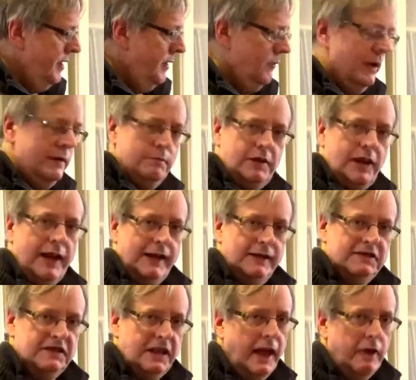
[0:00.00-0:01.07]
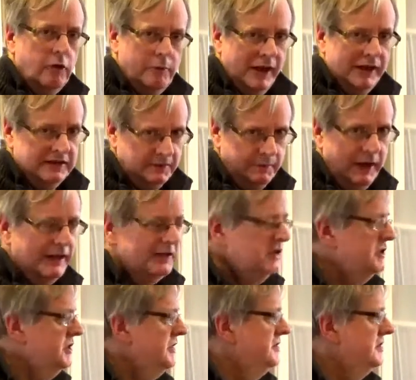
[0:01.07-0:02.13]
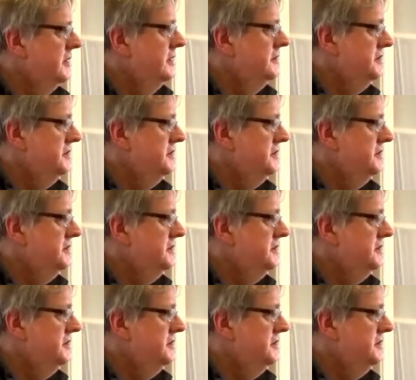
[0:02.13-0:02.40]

when playing scale-based passages.